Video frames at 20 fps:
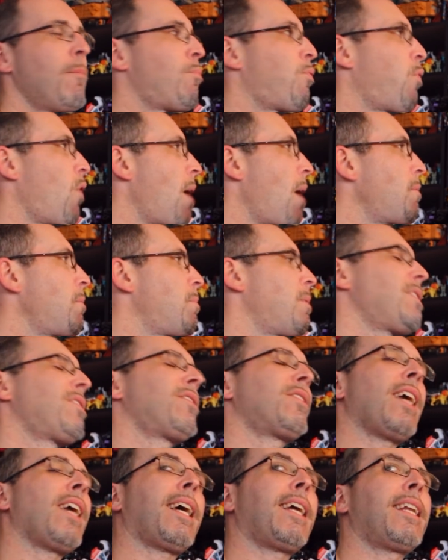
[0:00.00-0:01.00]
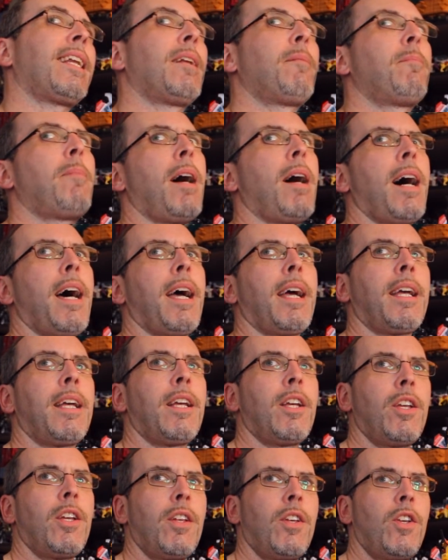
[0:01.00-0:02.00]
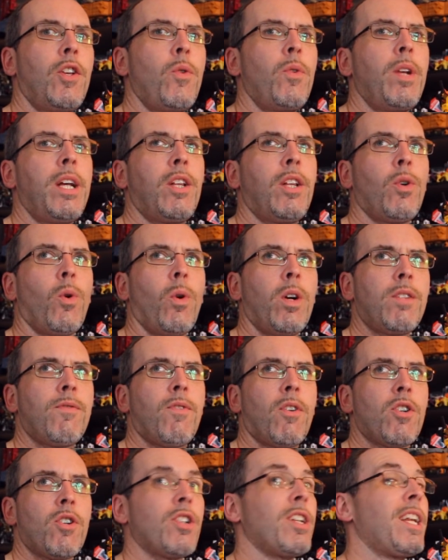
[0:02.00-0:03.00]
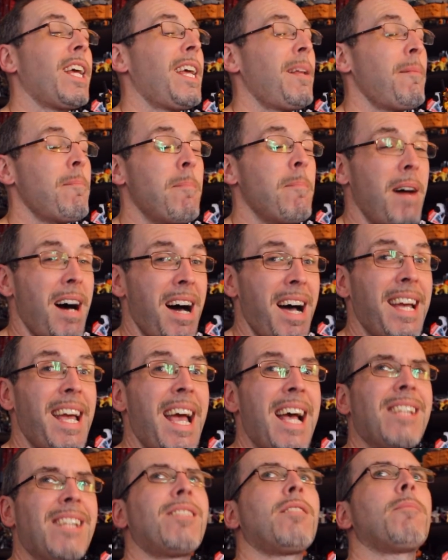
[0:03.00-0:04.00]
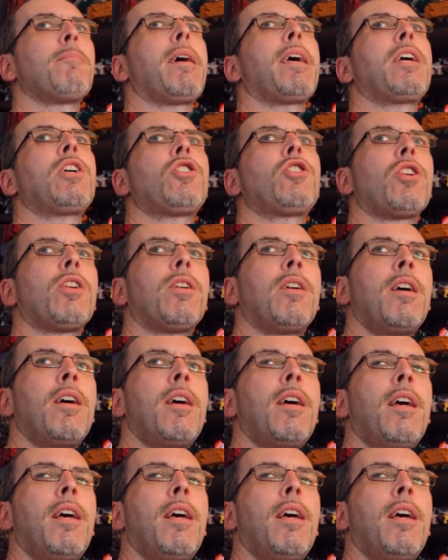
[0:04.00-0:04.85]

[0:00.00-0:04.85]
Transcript: Probably seconded by Unique Toys version, in my estimation.